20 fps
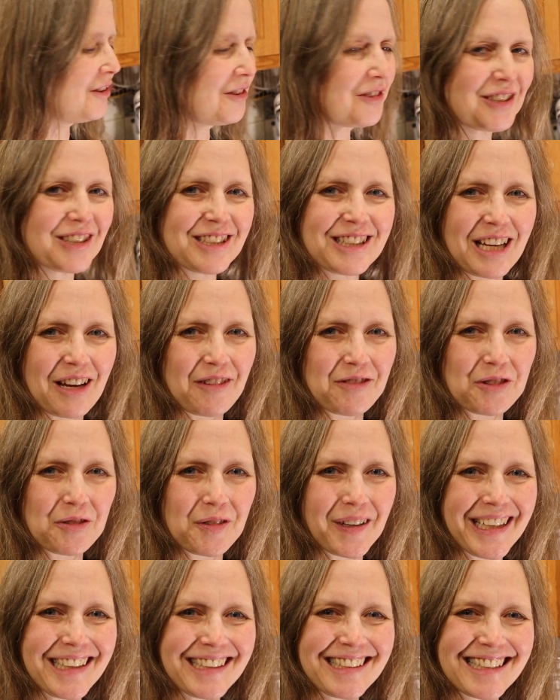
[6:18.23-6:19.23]
You'll just have to
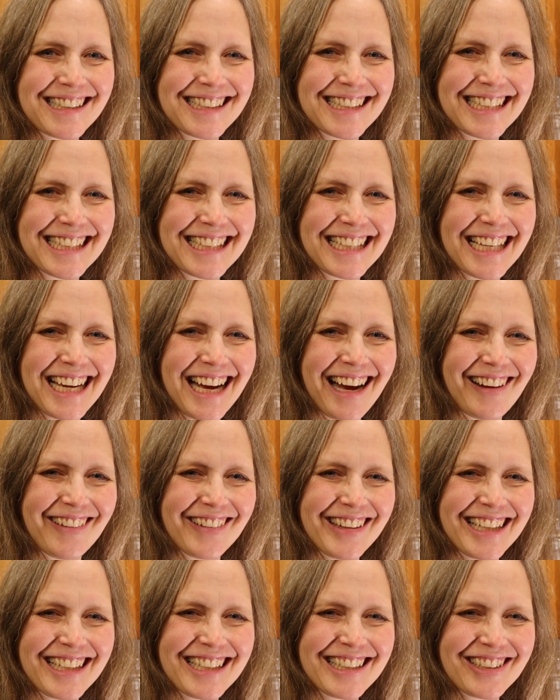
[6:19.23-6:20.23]
wait to see
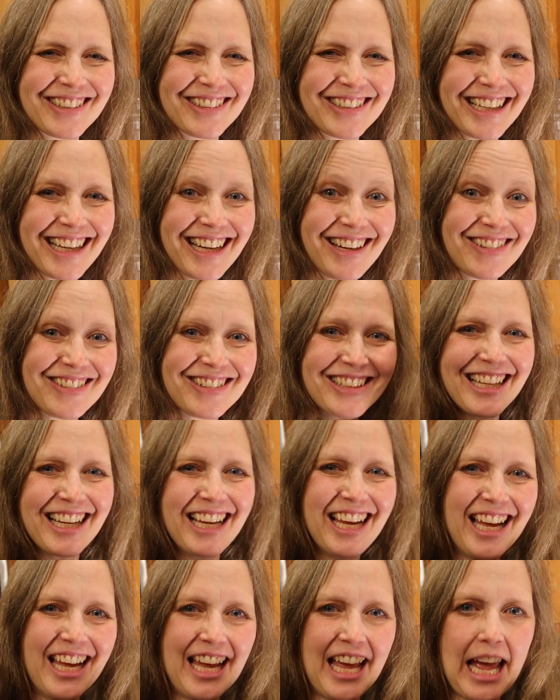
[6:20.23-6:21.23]
how they turn out.
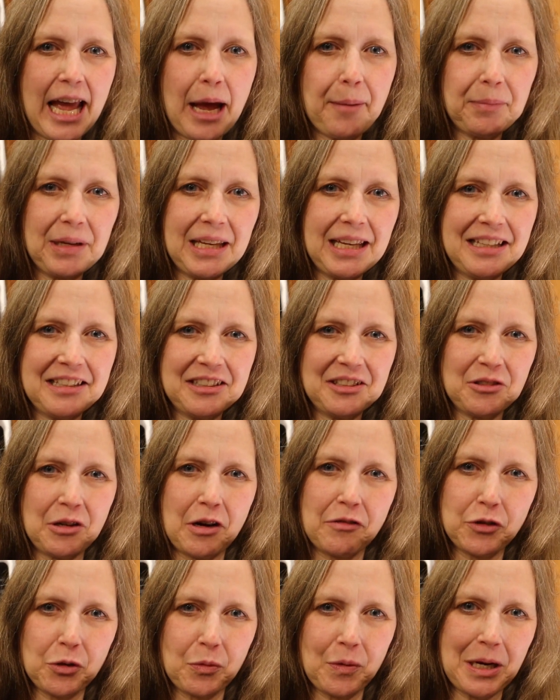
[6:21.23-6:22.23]
Happy Easter,
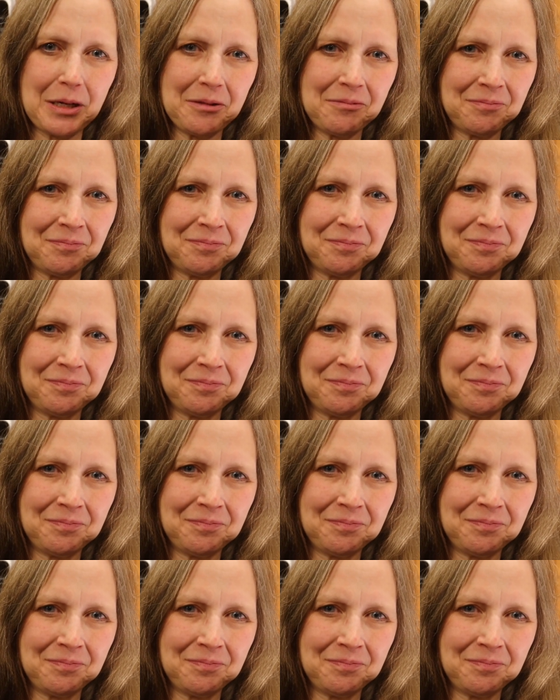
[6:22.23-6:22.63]
everyone.